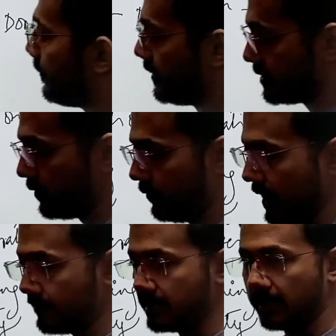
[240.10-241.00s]
operation we
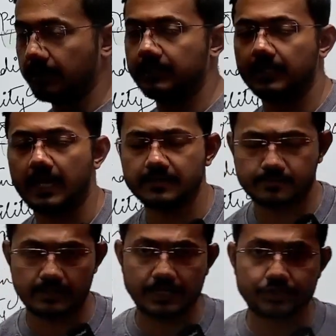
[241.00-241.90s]
have done in the
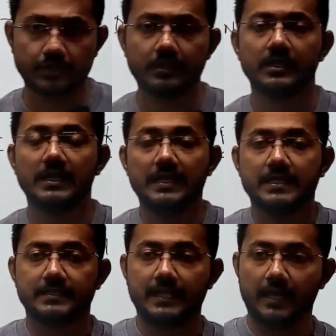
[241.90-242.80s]
last lecture,
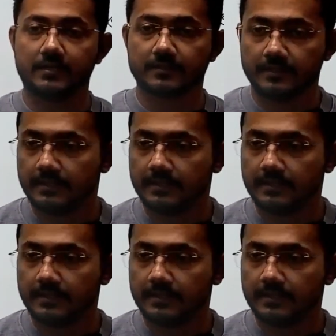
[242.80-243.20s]
that